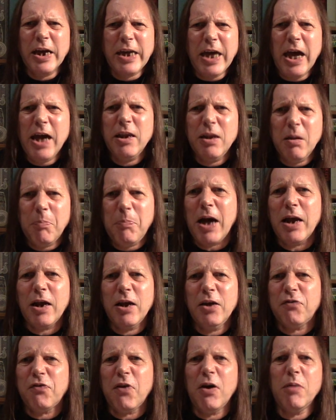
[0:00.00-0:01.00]
again, the
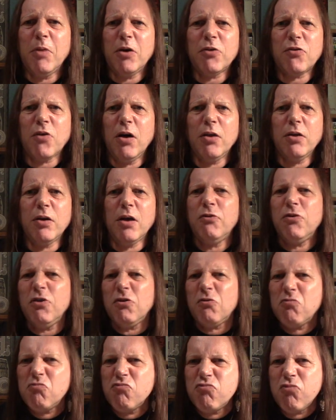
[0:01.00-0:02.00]
palate is very much like the nose.
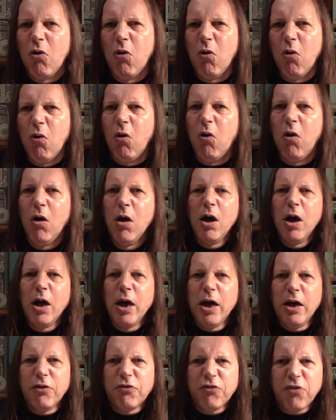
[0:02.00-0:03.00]
It's raw,
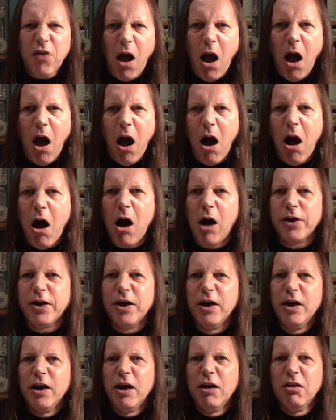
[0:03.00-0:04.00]
it's hard,
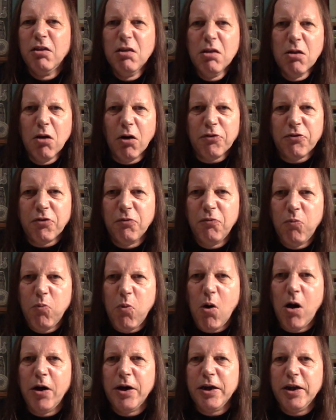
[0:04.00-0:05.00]
and lots of
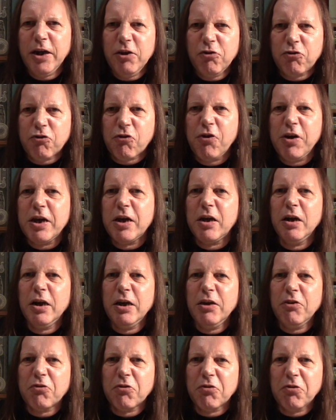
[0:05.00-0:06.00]
winey,
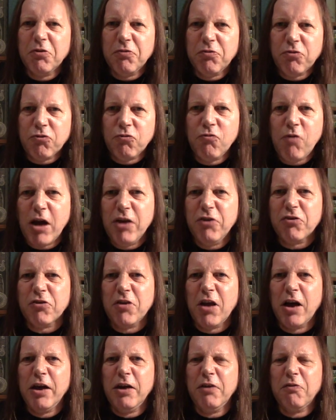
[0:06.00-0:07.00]
treacly sort of
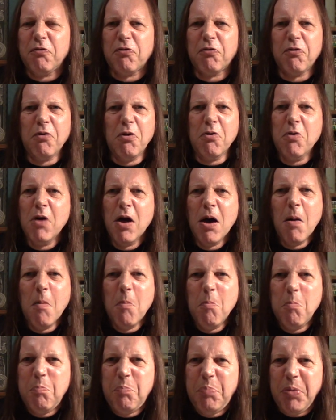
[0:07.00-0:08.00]
raisinated fruit,
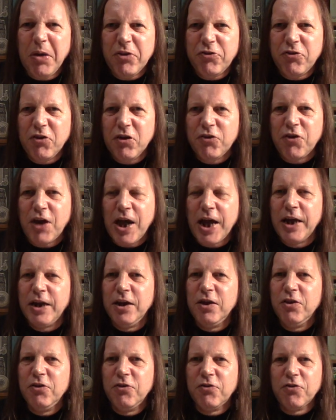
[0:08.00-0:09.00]
bitter
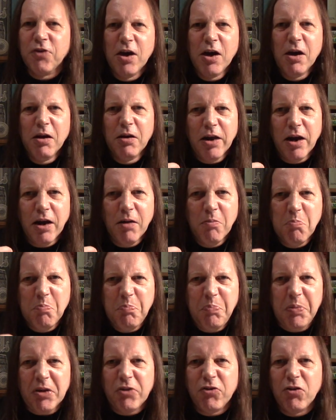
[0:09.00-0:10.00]
tannins, you know,
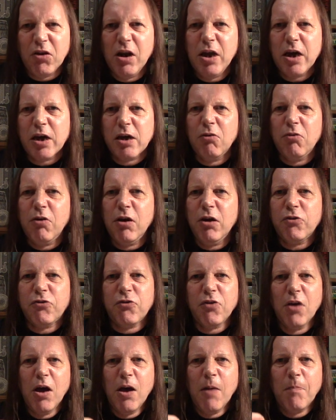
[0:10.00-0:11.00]
bitter
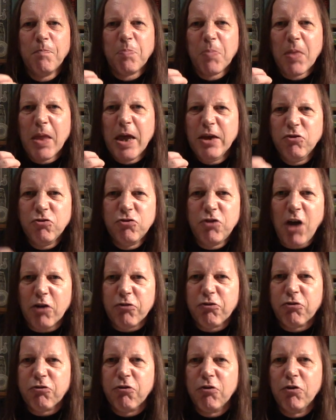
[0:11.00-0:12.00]
licorice,
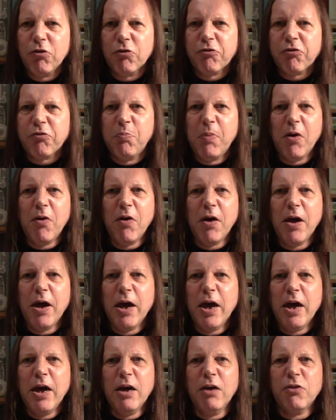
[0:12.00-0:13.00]
industrial spirit.
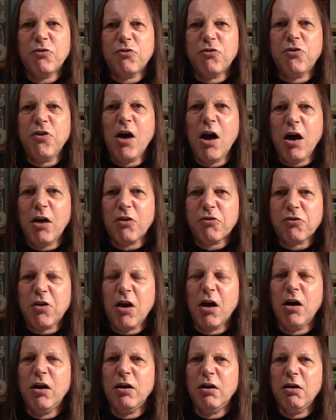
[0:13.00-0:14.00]
It's just
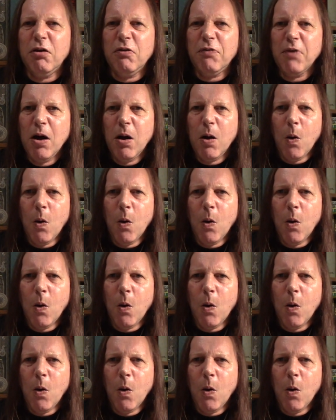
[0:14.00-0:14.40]
kind of,